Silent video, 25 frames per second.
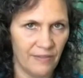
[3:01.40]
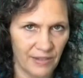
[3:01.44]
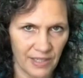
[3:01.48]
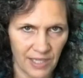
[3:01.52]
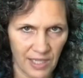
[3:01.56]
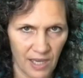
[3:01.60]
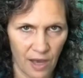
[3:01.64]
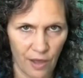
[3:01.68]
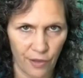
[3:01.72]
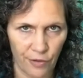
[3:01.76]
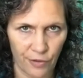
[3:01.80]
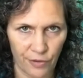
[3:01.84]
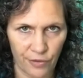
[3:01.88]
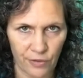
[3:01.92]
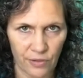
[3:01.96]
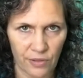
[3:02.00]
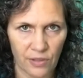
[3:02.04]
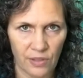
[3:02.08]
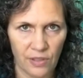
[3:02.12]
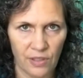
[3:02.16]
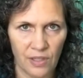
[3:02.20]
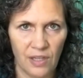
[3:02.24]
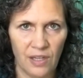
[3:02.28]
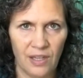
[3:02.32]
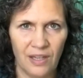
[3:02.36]
it to
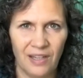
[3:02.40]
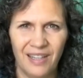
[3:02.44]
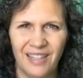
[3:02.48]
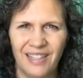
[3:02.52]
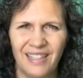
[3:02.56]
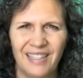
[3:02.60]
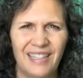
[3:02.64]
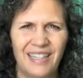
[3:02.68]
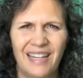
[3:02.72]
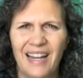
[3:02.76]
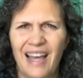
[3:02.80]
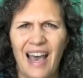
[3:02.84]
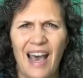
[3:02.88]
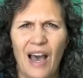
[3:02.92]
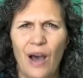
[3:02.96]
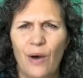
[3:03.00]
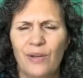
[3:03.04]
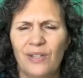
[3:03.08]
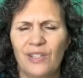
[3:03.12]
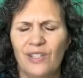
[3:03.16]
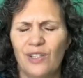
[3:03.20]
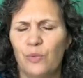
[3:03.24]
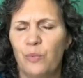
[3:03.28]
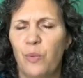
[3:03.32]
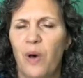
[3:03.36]
others. How
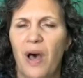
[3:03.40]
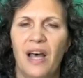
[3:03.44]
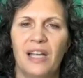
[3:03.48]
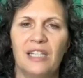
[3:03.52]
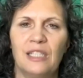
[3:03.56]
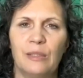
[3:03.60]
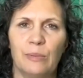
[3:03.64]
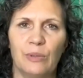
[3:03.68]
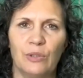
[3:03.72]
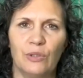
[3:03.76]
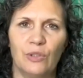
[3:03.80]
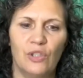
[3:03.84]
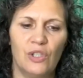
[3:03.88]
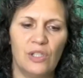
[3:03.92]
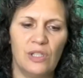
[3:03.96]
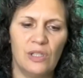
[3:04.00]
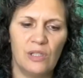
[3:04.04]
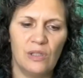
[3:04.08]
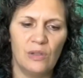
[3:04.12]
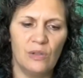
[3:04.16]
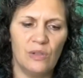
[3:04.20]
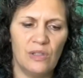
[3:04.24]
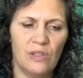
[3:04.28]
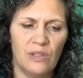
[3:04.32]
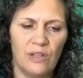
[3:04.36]
is this possible?
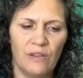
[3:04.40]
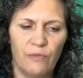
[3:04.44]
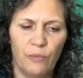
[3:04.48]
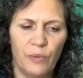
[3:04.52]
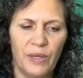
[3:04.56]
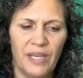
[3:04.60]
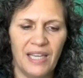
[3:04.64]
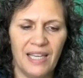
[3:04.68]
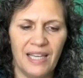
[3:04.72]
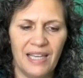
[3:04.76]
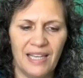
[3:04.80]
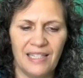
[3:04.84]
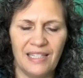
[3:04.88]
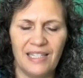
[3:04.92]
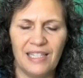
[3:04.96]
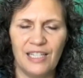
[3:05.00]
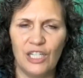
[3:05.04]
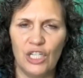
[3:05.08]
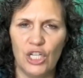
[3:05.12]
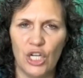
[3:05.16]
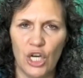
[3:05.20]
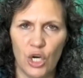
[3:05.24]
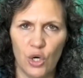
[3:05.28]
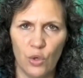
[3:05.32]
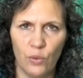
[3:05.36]
Just if we can get to
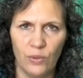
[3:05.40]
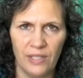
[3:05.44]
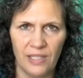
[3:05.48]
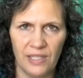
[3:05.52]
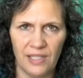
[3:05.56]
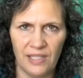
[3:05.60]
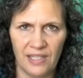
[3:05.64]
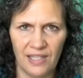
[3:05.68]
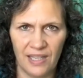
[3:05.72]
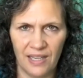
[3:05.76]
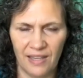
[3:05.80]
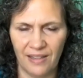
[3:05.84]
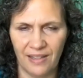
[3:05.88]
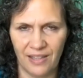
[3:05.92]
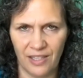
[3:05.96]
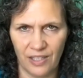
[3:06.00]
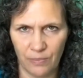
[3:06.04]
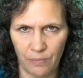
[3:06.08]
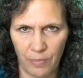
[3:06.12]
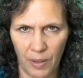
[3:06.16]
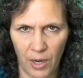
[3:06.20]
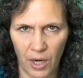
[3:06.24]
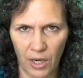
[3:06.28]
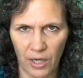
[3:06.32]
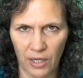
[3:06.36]
know and see these
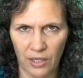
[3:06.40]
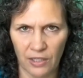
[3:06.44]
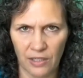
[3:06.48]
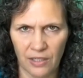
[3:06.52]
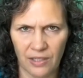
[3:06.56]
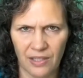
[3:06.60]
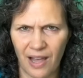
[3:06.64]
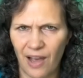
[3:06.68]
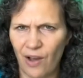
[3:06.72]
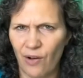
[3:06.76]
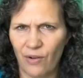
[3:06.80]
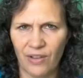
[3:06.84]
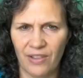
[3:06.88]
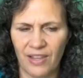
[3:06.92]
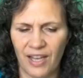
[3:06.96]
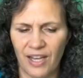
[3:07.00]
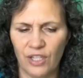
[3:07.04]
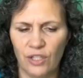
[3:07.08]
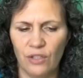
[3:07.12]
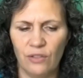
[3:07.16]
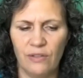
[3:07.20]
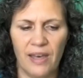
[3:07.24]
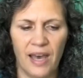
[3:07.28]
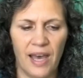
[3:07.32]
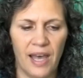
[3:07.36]
parts, how can that
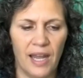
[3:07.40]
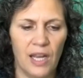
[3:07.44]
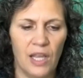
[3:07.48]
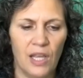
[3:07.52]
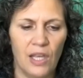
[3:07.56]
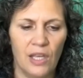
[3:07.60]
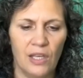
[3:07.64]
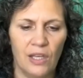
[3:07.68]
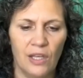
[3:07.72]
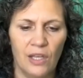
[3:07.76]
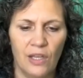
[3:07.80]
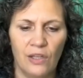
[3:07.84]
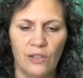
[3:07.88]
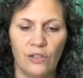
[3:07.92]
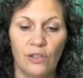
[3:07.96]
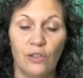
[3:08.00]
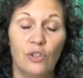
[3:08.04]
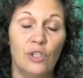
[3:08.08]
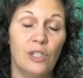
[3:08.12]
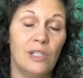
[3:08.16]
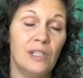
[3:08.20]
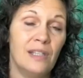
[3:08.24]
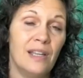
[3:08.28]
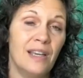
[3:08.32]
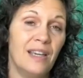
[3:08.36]
do that? So,
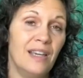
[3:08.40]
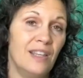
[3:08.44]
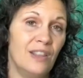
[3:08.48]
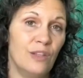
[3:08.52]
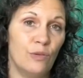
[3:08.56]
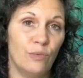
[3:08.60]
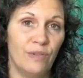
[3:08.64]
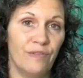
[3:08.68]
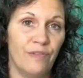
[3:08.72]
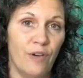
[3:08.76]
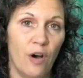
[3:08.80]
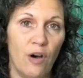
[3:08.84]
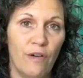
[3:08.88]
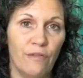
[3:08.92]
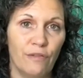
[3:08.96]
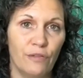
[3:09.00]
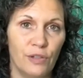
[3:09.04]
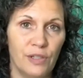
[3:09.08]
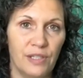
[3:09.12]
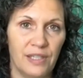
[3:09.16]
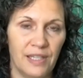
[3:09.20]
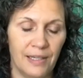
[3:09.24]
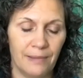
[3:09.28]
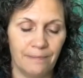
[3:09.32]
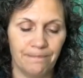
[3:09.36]
just like in the revolver
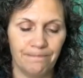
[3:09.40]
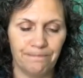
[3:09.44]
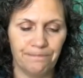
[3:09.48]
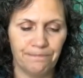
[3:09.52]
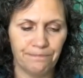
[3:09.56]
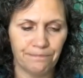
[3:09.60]
scene,